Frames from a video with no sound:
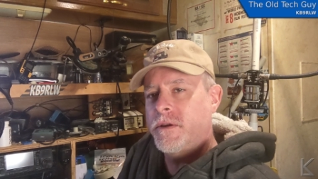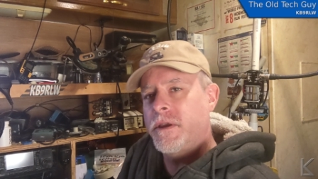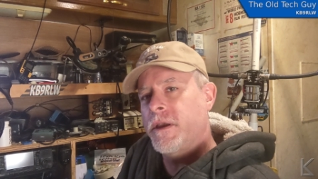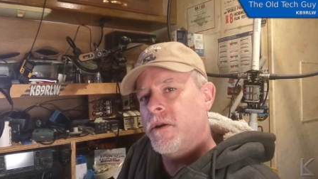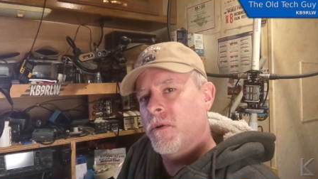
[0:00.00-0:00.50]
there
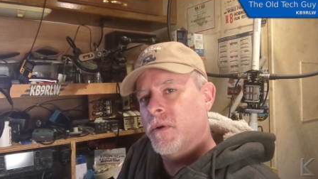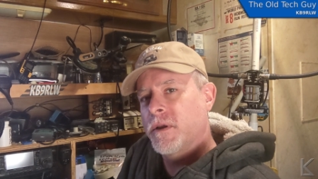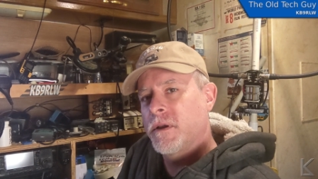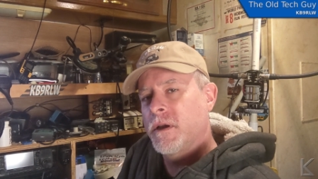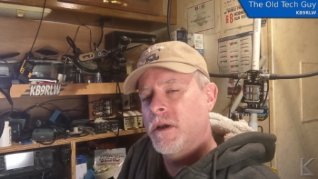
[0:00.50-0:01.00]
you go.
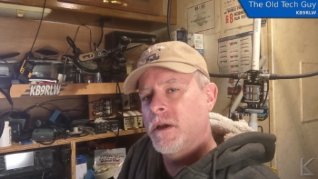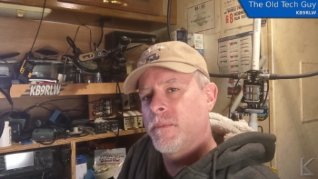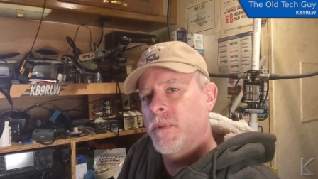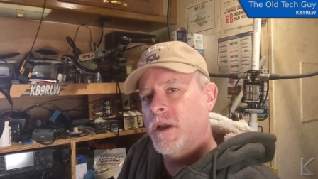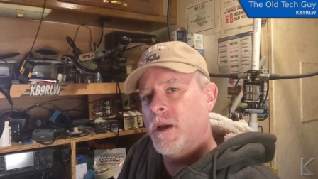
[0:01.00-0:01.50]

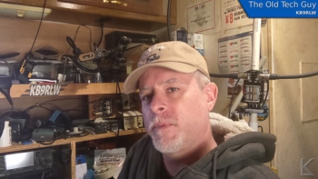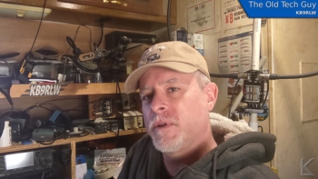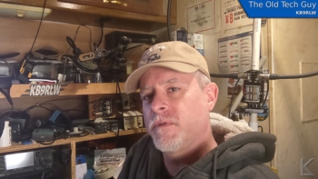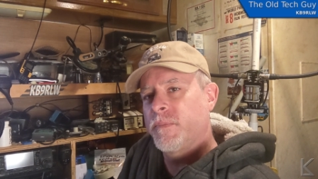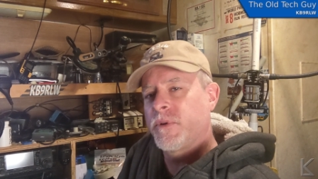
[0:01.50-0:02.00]
Um, a
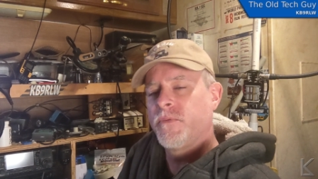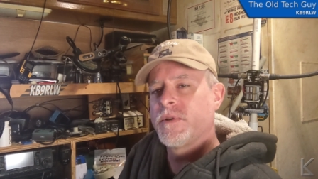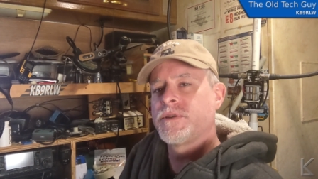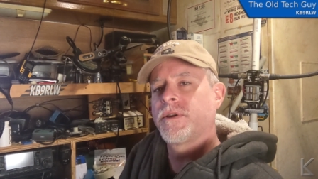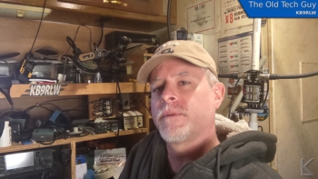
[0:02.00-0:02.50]
couple of
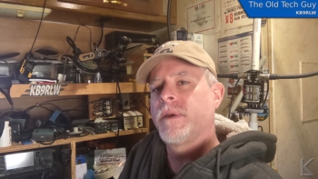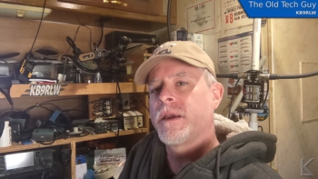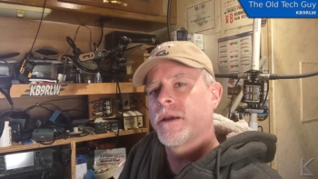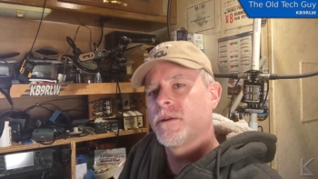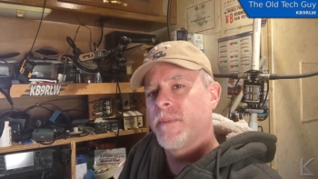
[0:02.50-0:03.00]
improvements you can
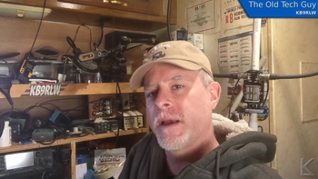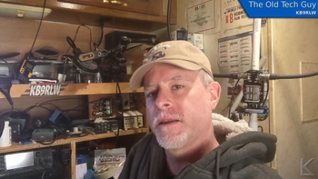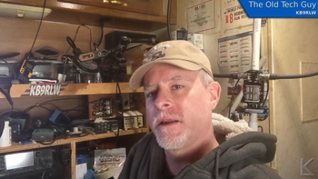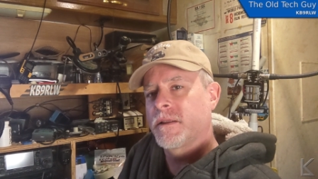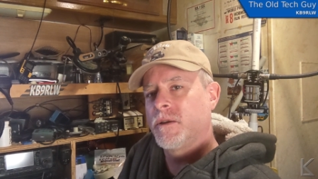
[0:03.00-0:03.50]
make on your
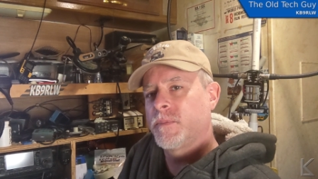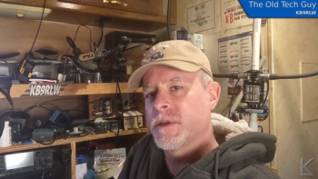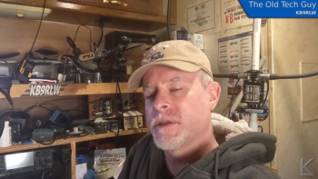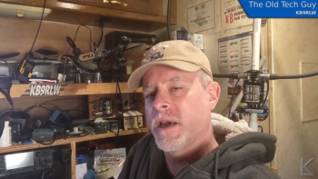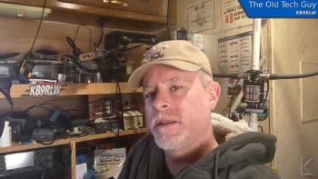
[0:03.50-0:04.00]
magnetic loop
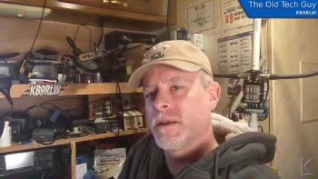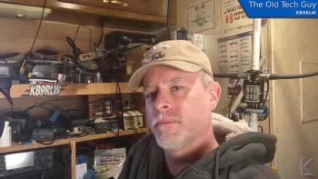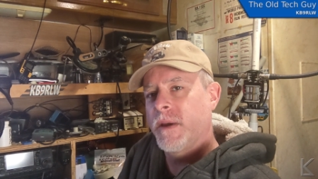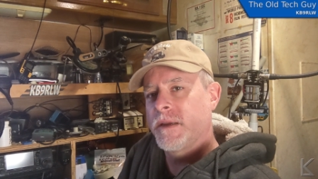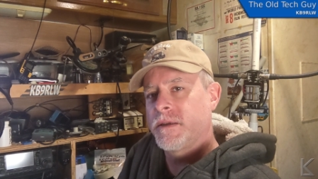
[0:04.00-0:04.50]
design
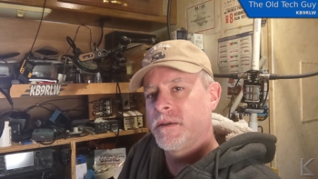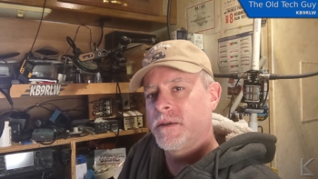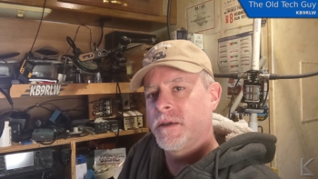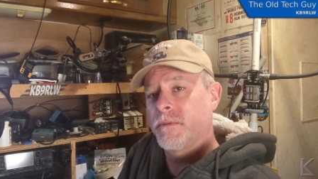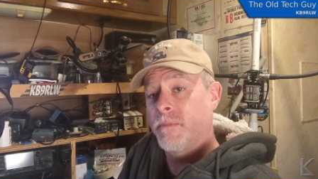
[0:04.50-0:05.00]
that might
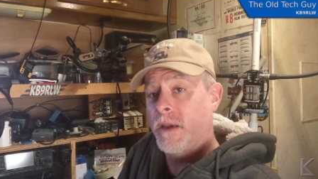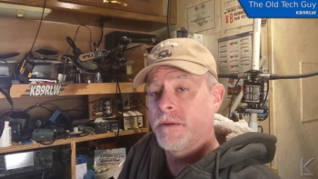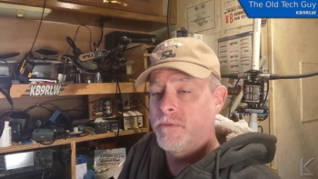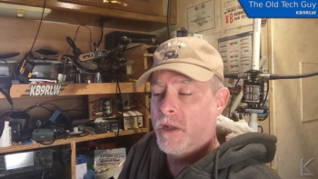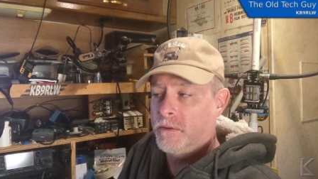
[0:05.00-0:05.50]
uh,
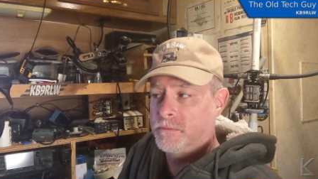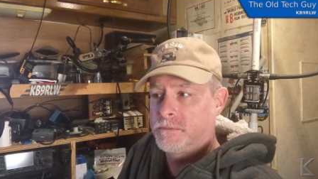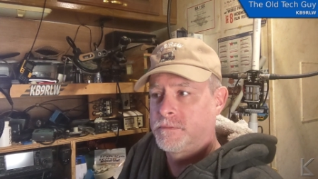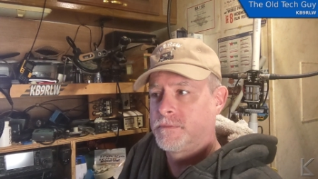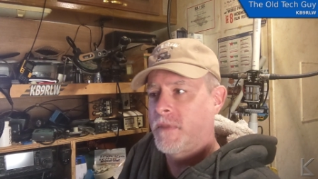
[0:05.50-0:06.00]
might well,
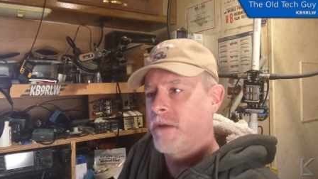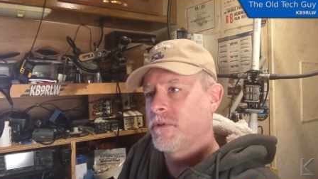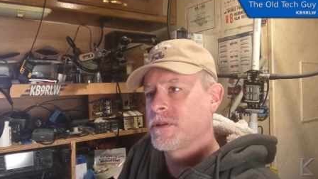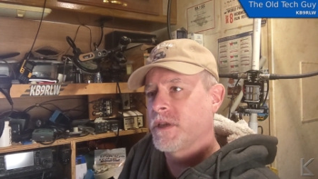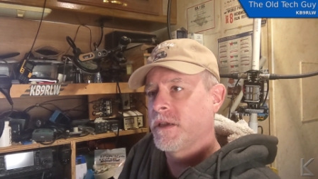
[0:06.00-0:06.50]
I
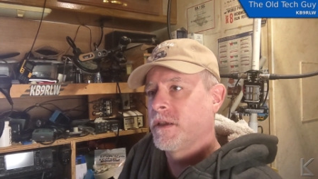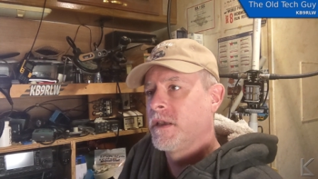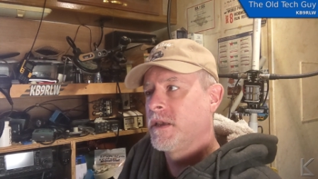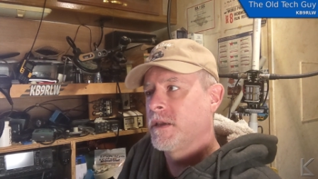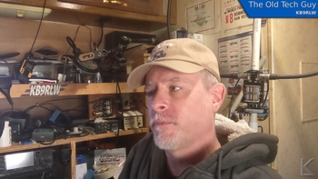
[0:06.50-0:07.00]
wouldn't say
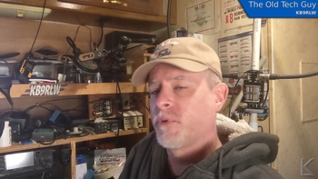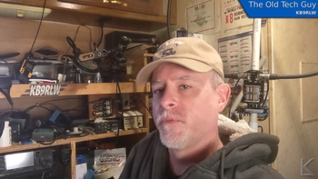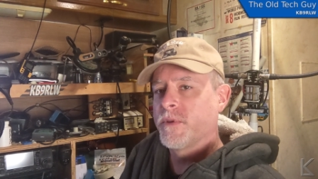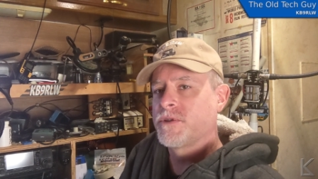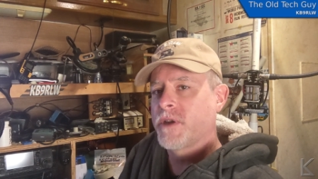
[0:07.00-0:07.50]

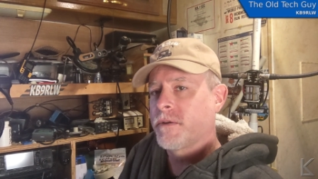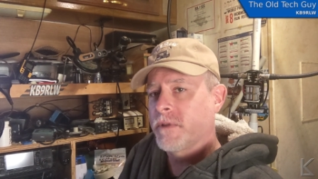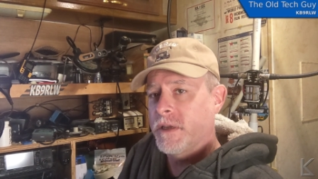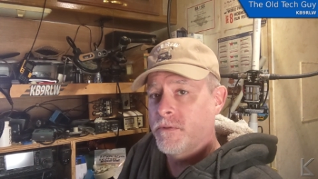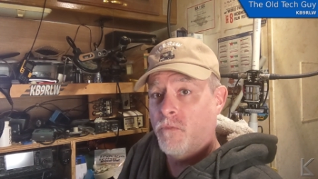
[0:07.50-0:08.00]
improvements.
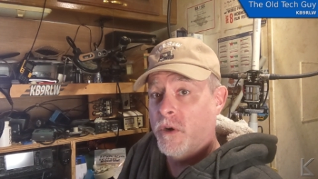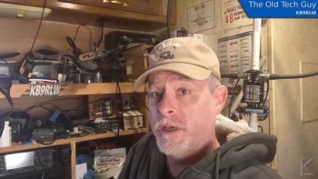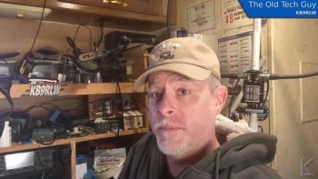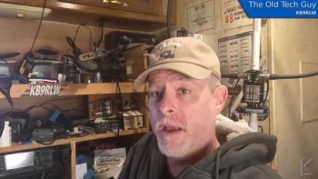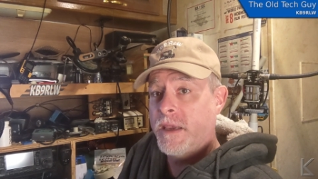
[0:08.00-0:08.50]
Generally, it
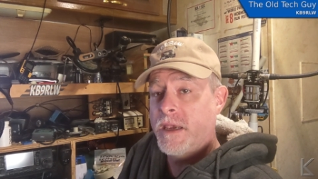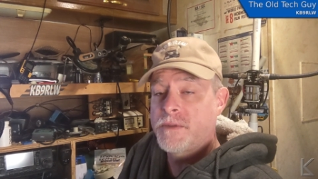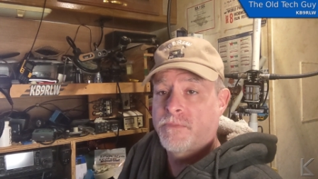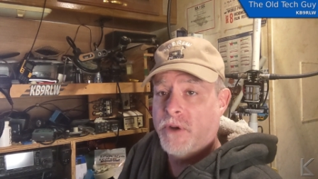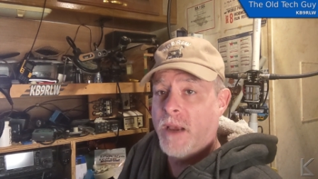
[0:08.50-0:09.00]
worked in my
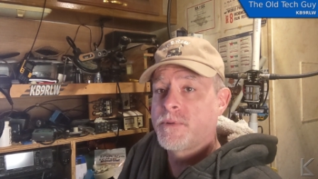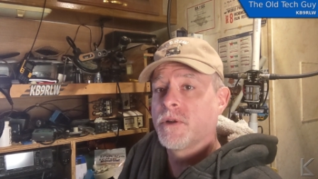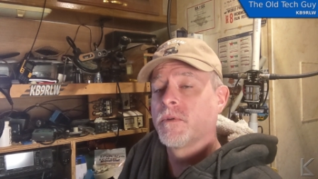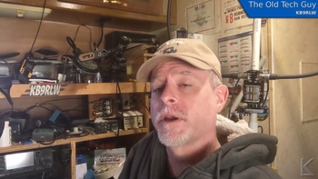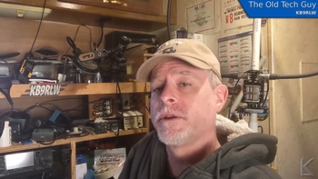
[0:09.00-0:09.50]
case. Perhaps
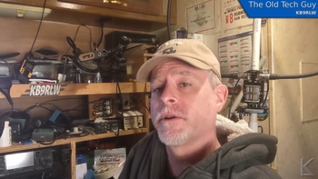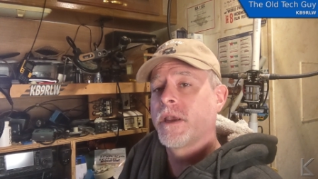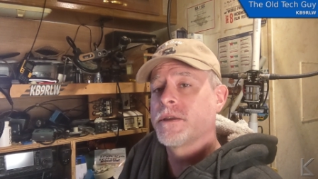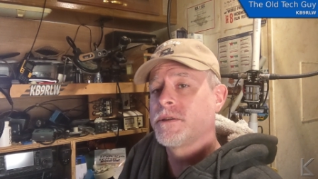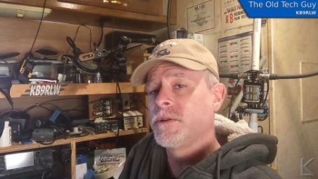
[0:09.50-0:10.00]
it'll work in your
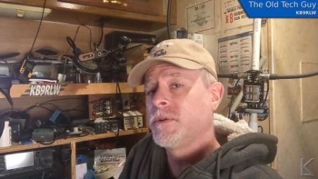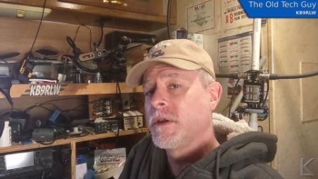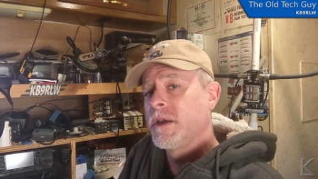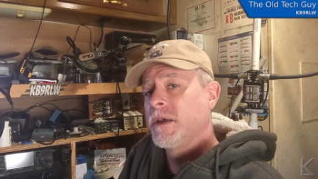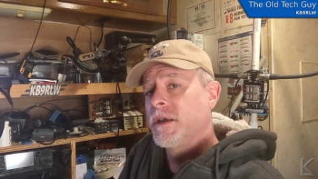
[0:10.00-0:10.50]
case too.
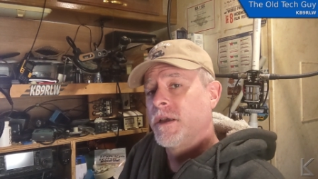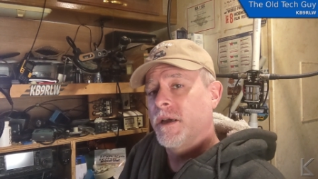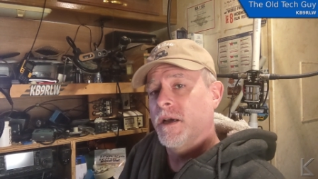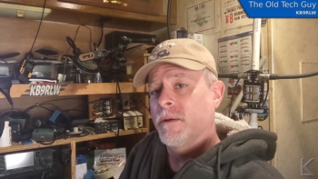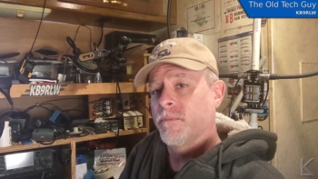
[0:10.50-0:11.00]

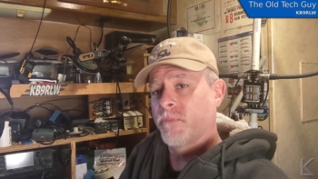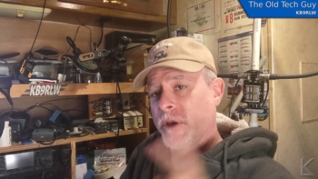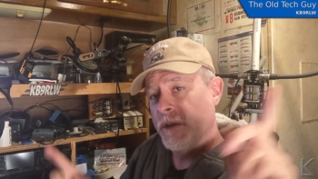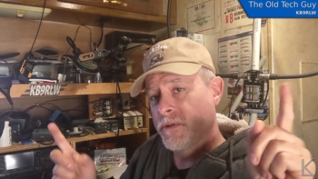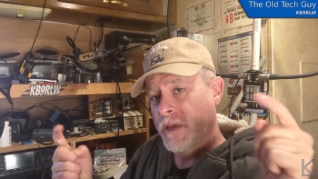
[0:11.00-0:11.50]
Um,
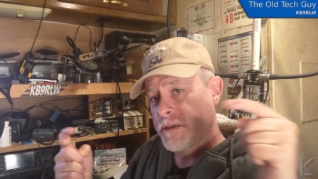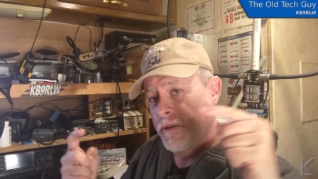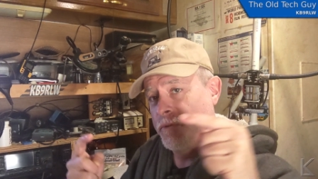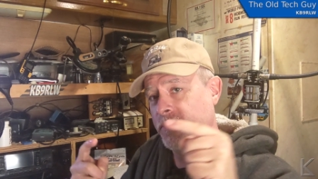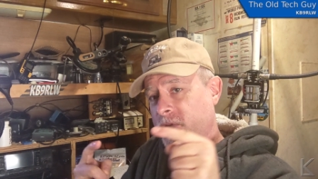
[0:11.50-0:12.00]
bring those
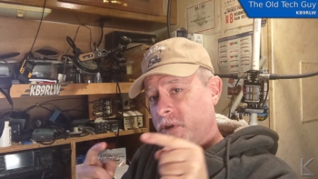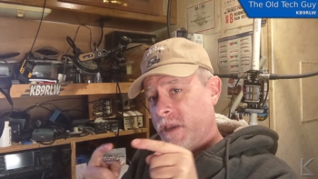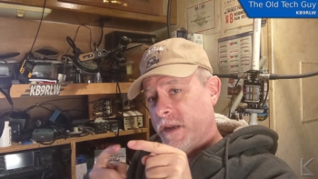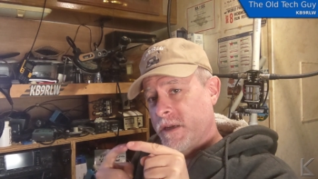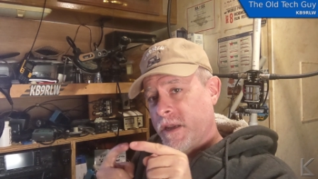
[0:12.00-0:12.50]

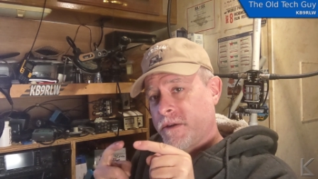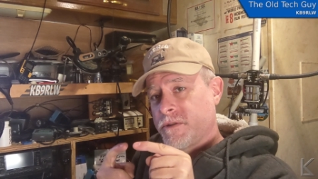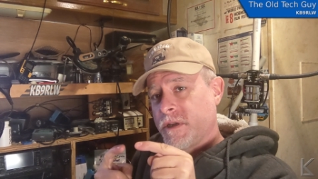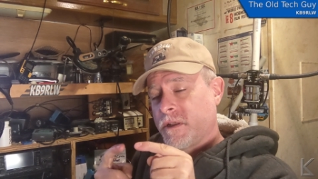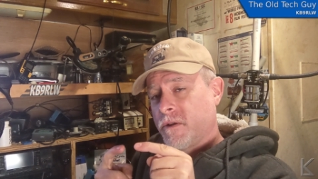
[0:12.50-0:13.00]
SO239
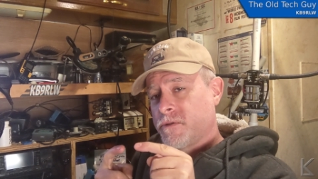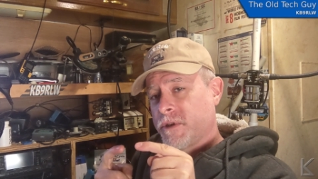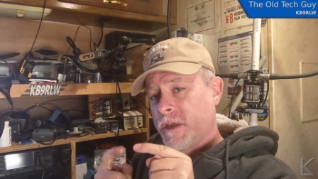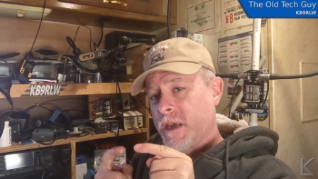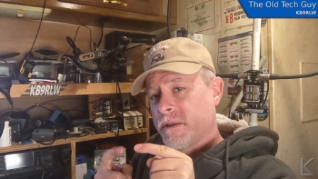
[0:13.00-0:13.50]
connectors in
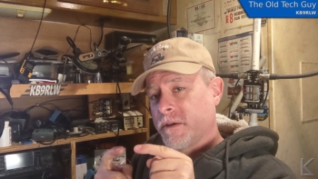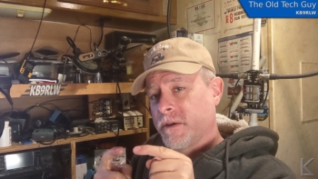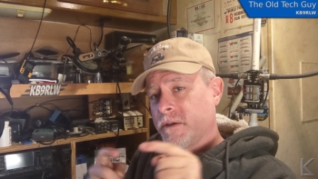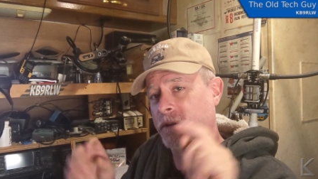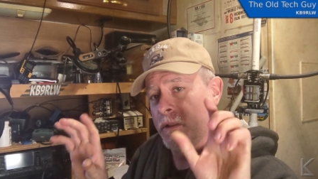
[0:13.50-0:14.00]
closer
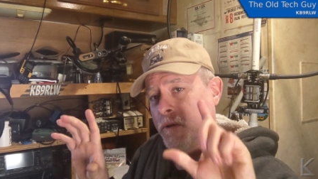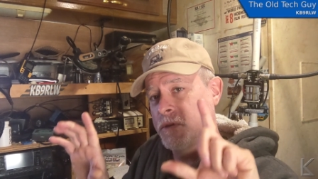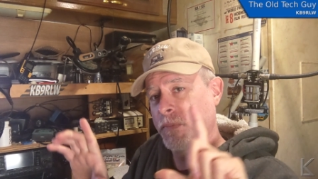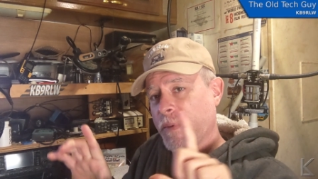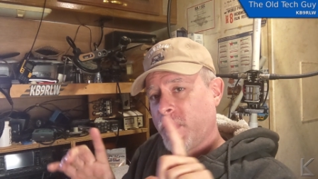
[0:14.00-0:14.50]
together.
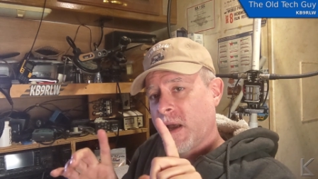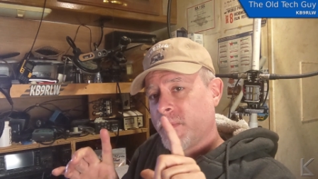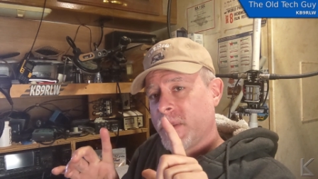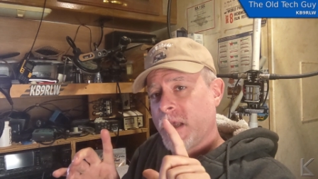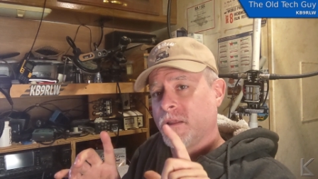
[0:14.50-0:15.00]
Close up the
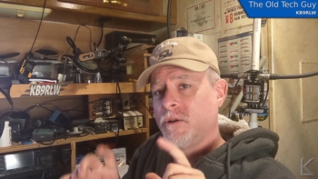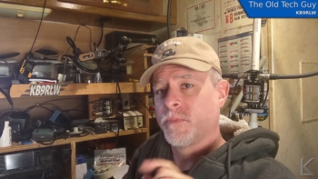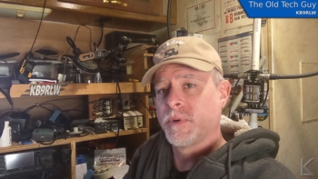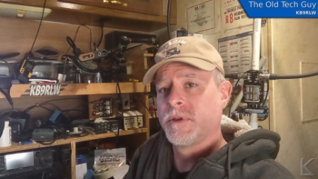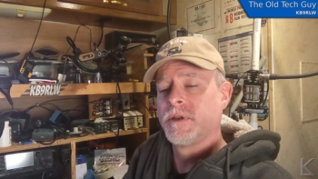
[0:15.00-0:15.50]
bottom of that loop